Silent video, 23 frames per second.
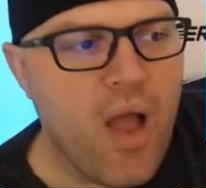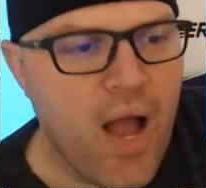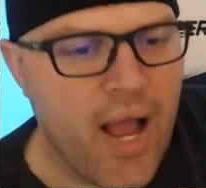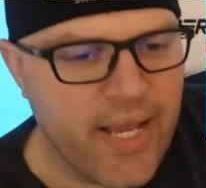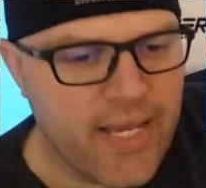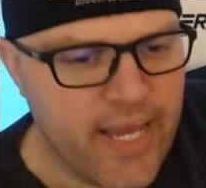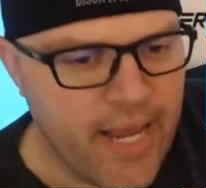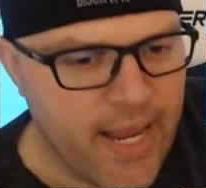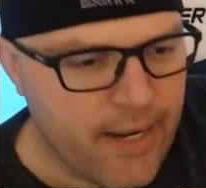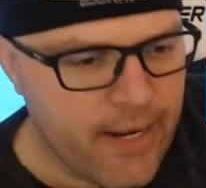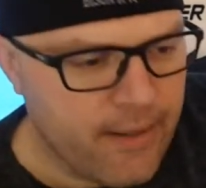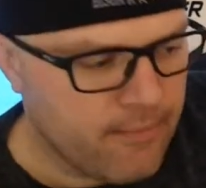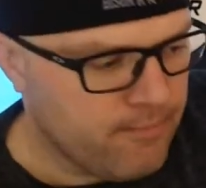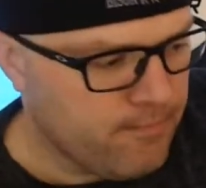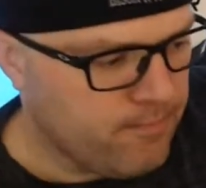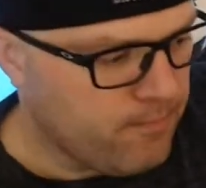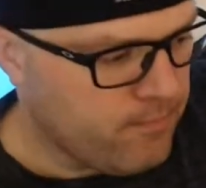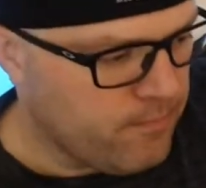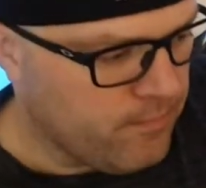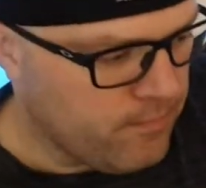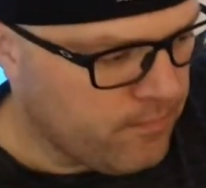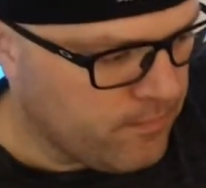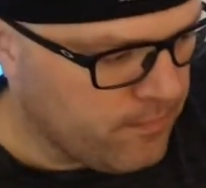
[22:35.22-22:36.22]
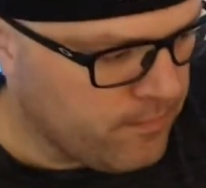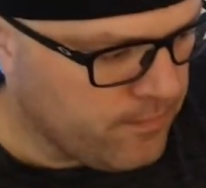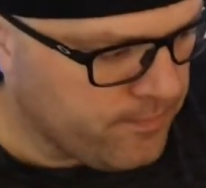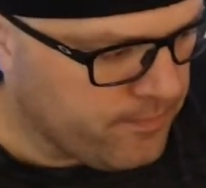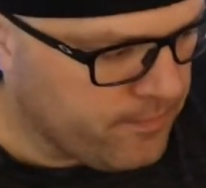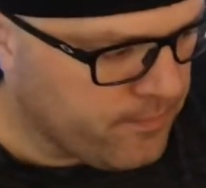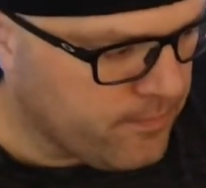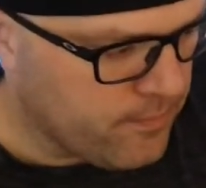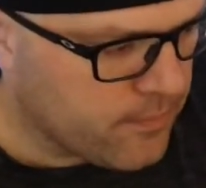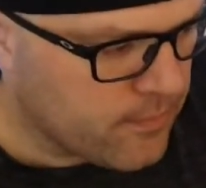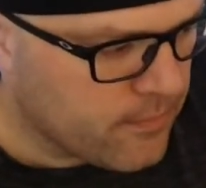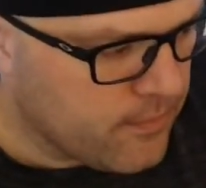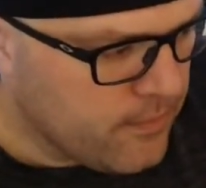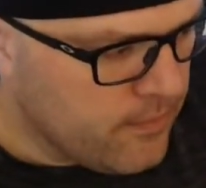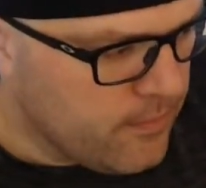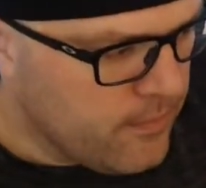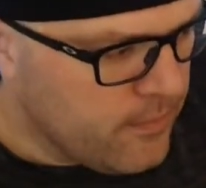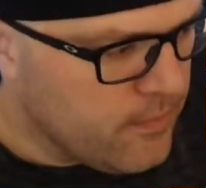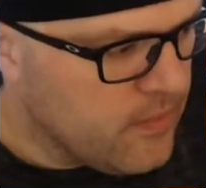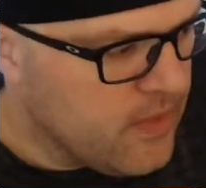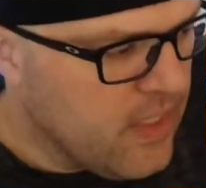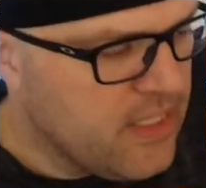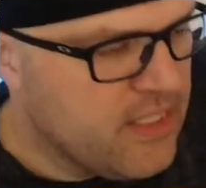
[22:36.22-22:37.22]
I can't.
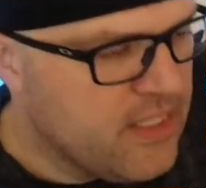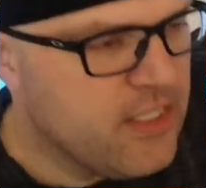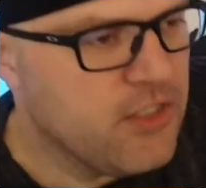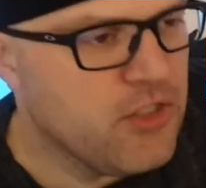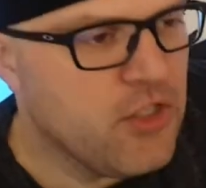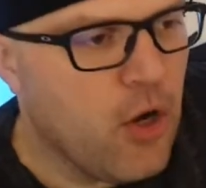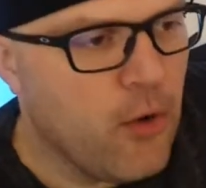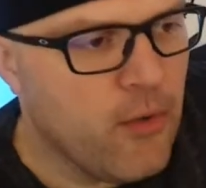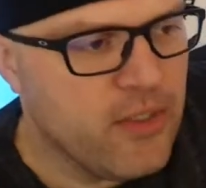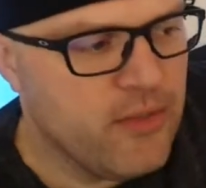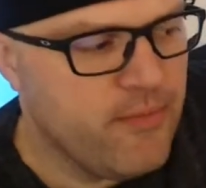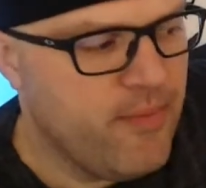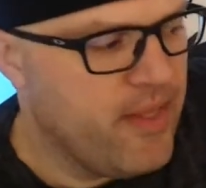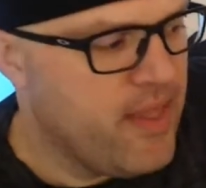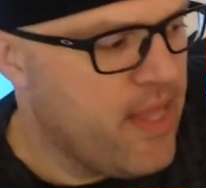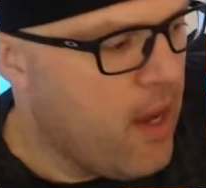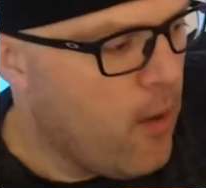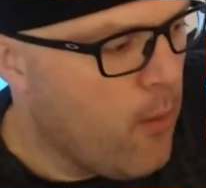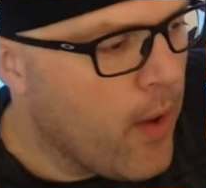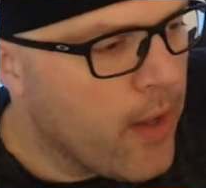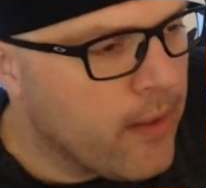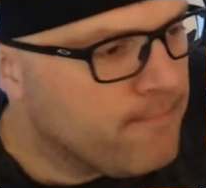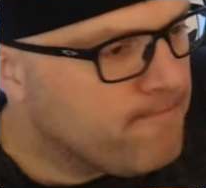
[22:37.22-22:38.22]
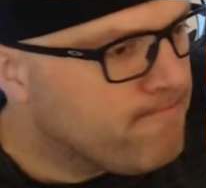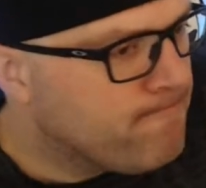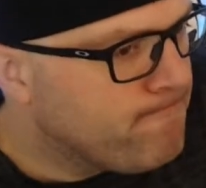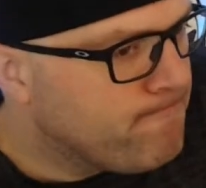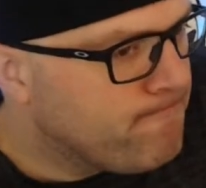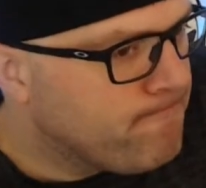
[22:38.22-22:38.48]
It's just always been that way.